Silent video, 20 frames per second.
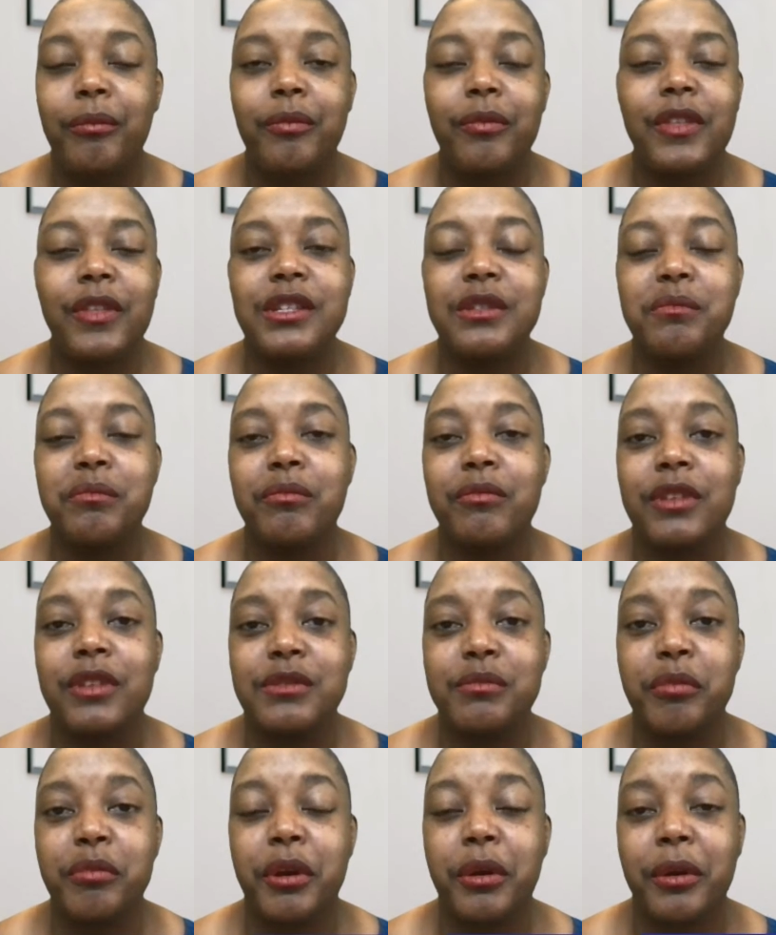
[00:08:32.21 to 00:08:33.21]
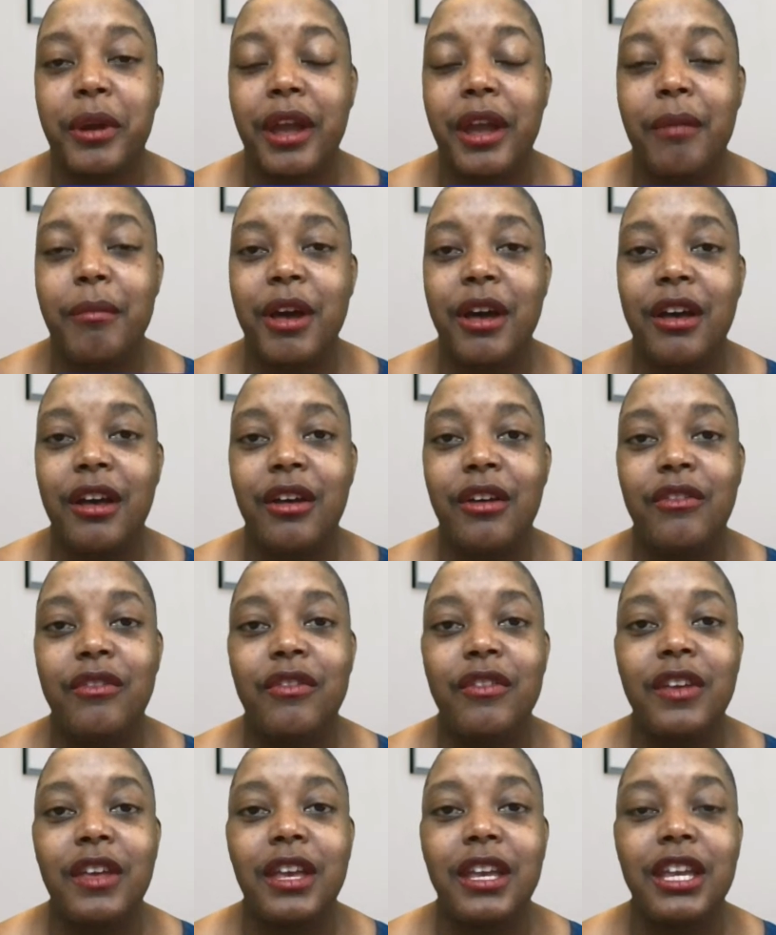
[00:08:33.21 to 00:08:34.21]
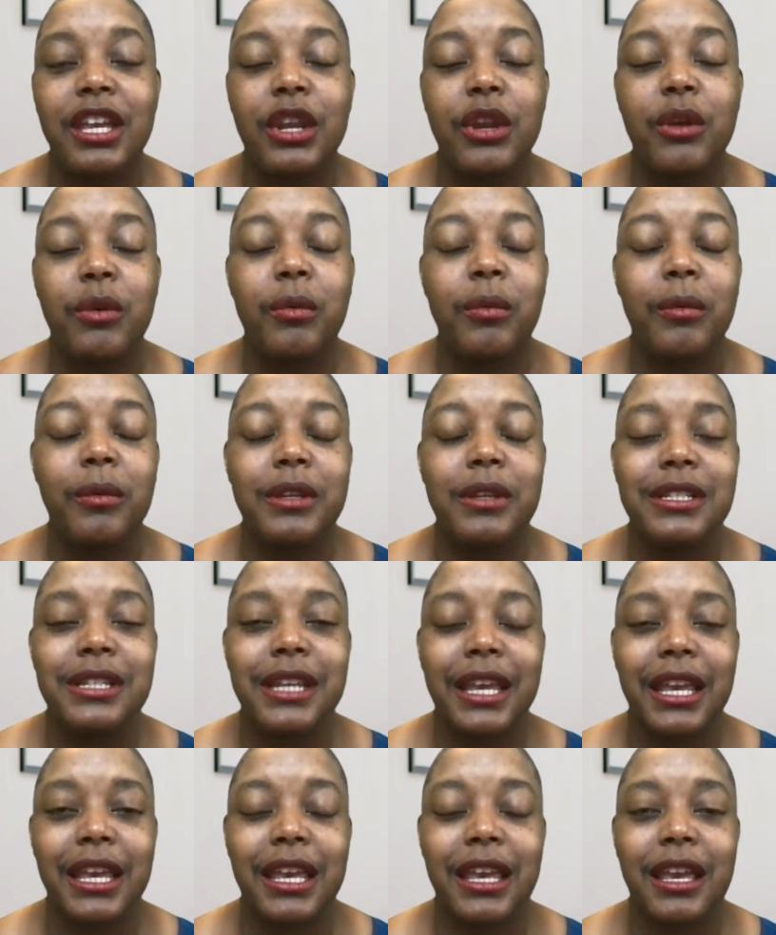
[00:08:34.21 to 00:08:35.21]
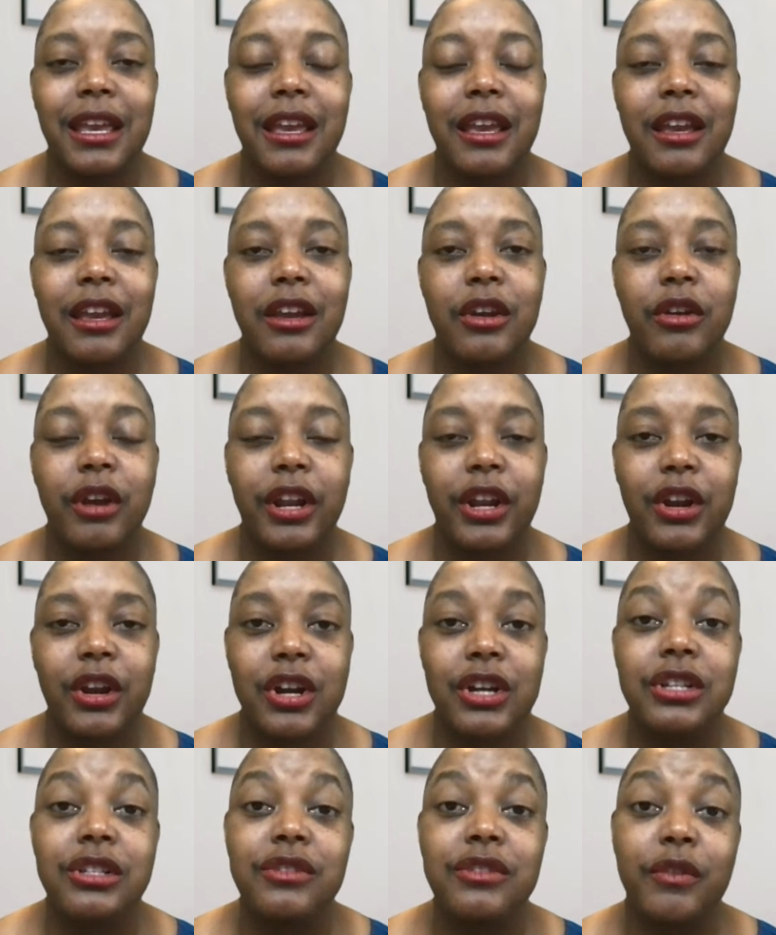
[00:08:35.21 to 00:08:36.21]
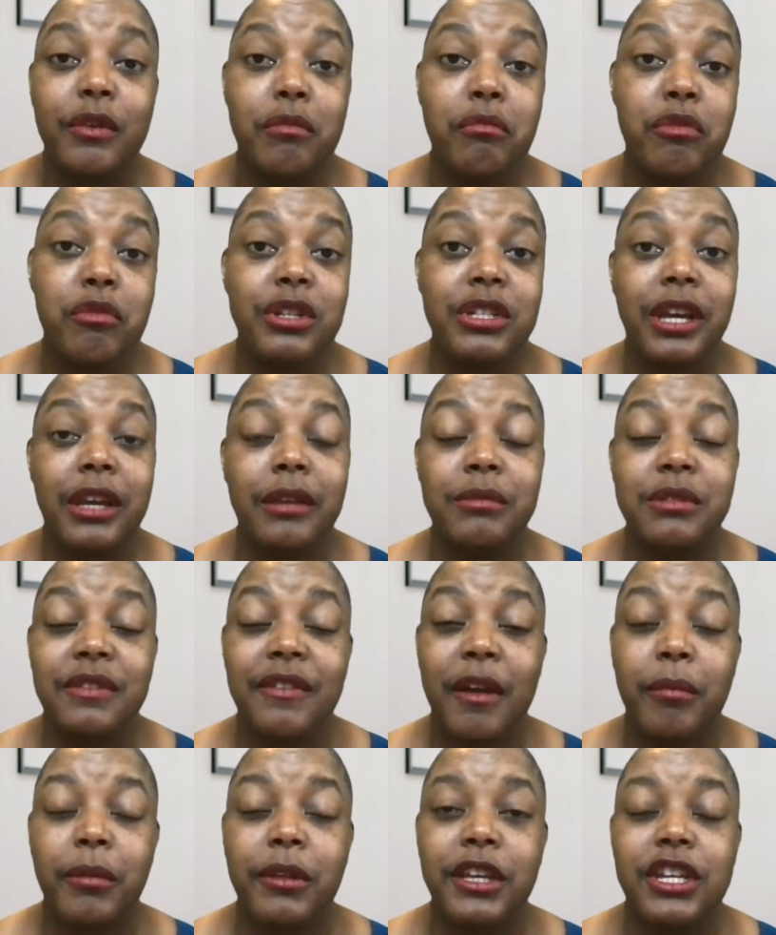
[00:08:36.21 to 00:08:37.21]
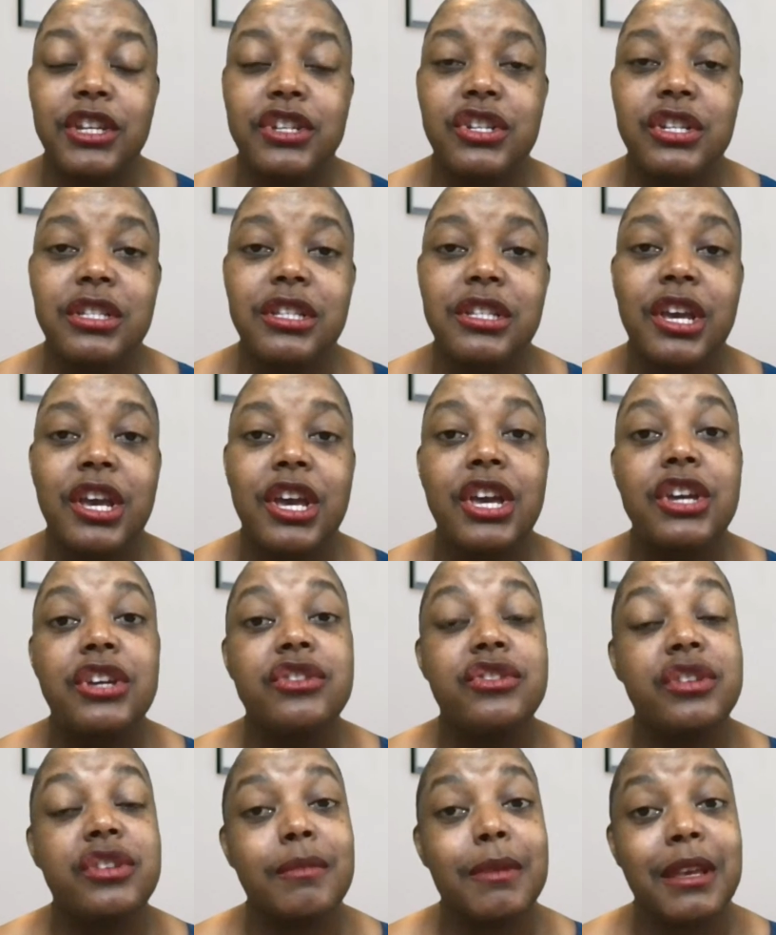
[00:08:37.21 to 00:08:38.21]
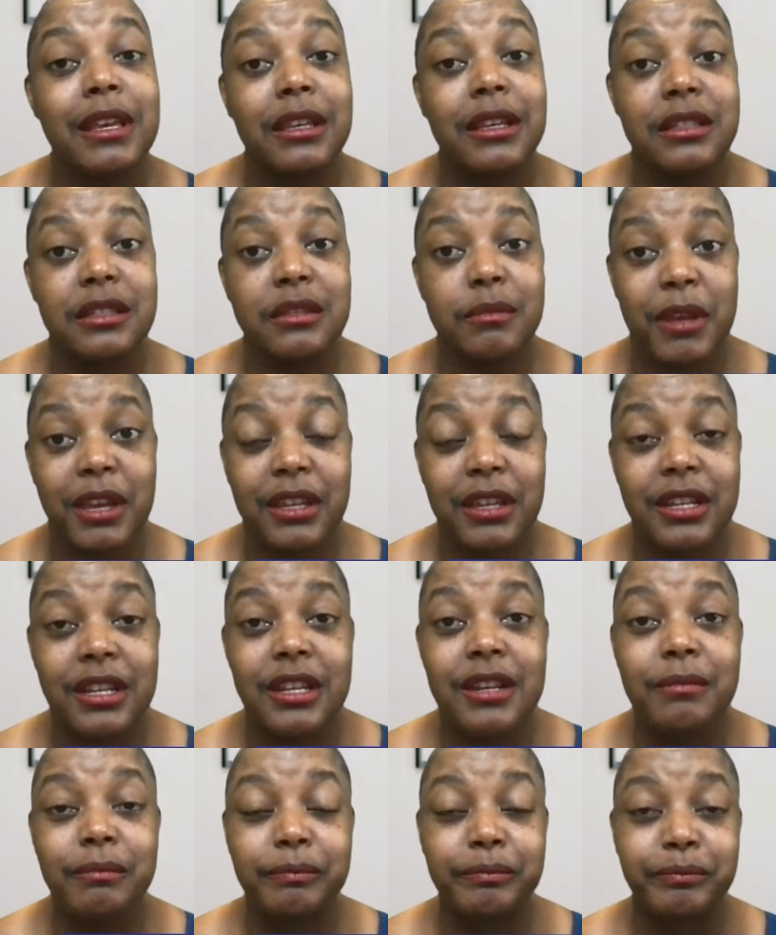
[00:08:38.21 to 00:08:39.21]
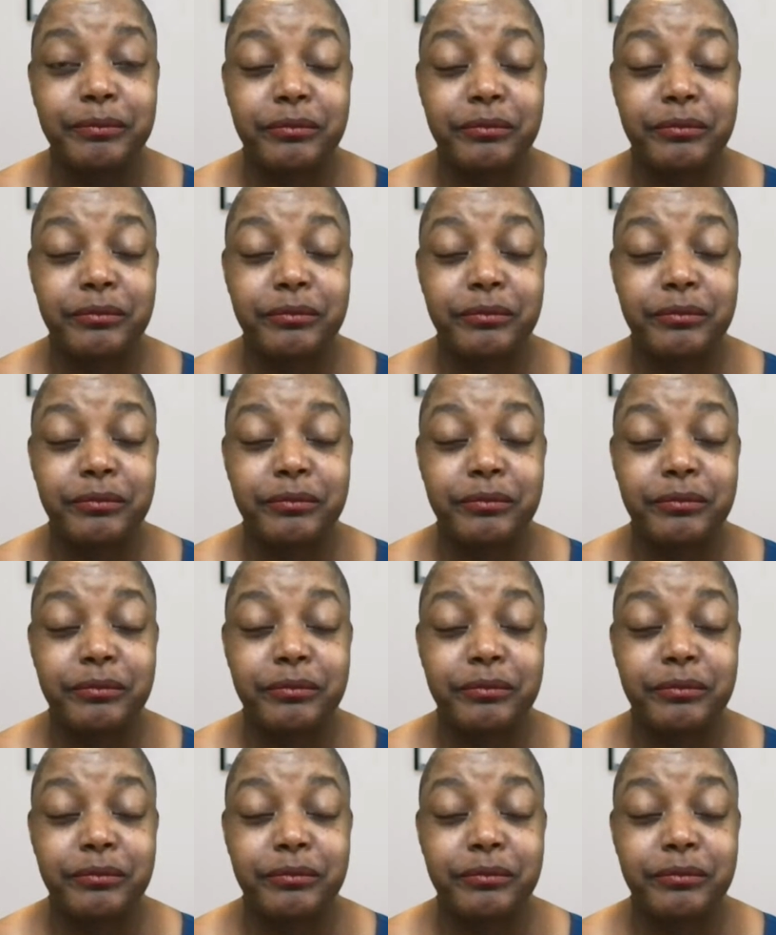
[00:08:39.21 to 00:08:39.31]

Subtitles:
this program of taking credit cards for more types of applications should be expanded,